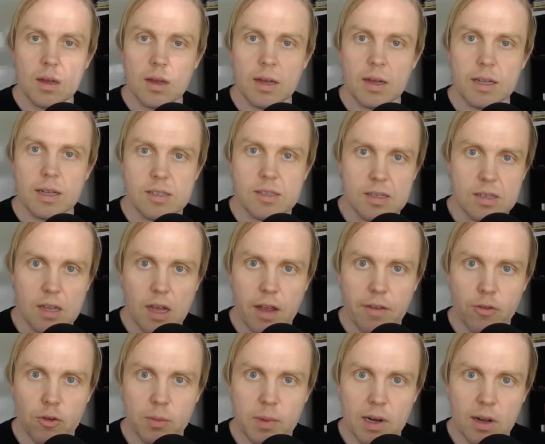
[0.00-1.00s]
It's
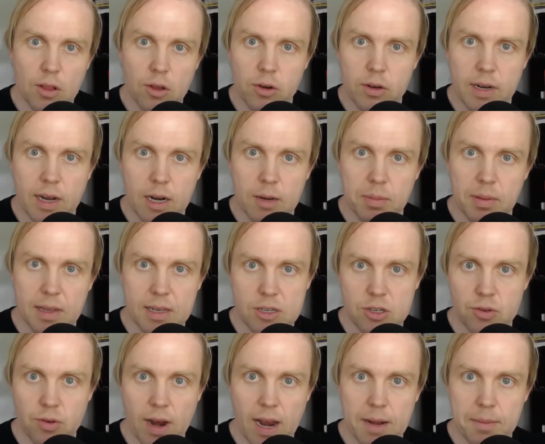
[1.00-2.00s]
time for me to learn how to play
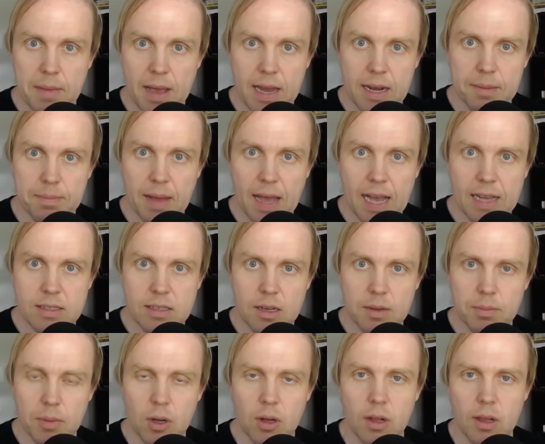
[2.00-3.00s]
Strat-O-Matic
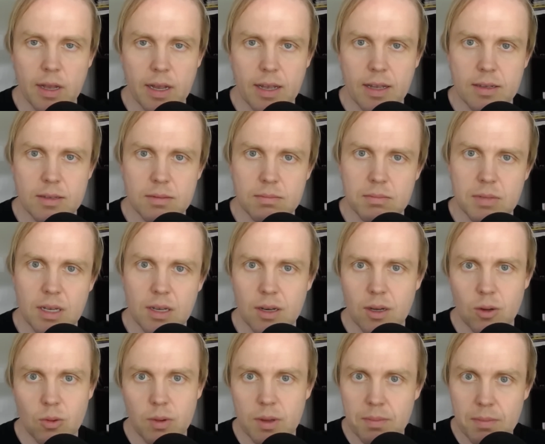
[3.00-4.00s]
Basketball, and,
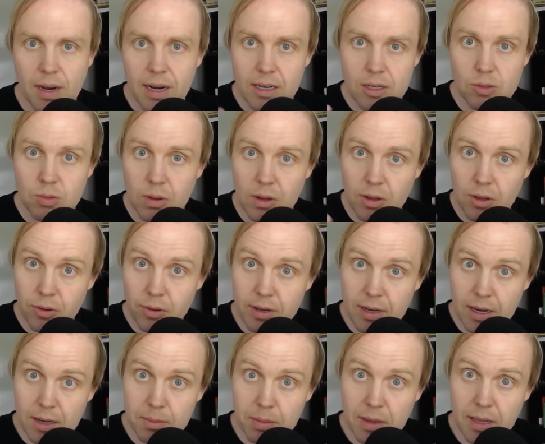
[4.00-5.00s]
we might as well learn
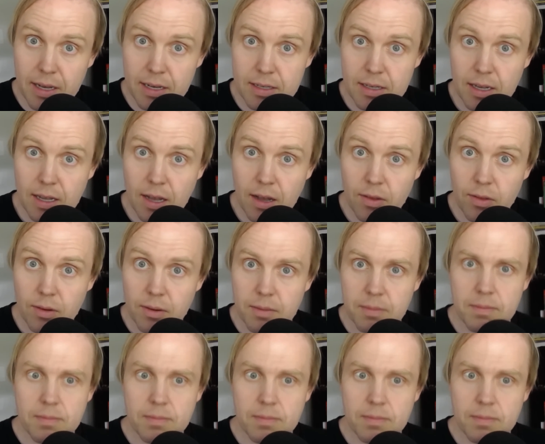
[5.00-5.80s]
how to play it together.